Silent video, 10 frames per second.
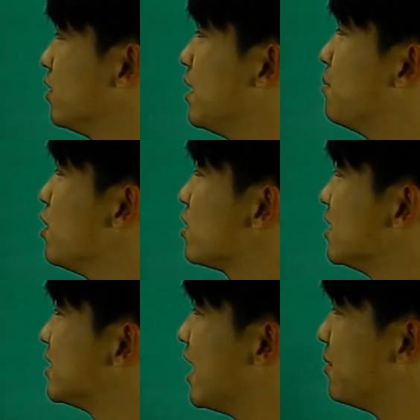They both
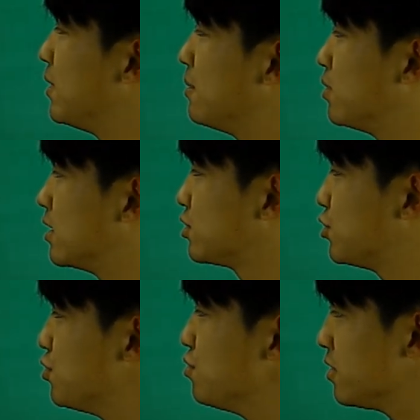contain b plus
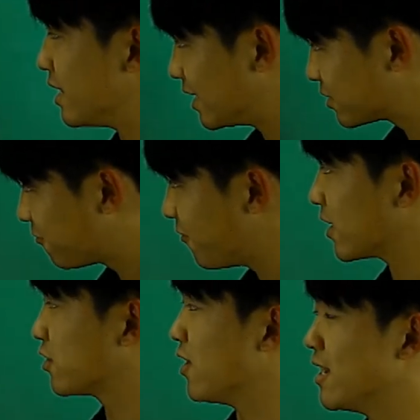2, then let's
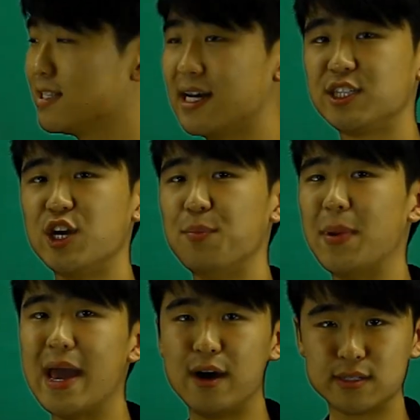factorize that term
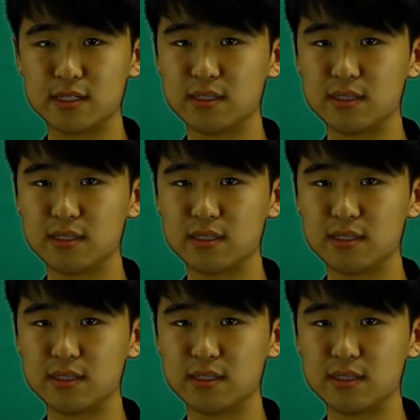out.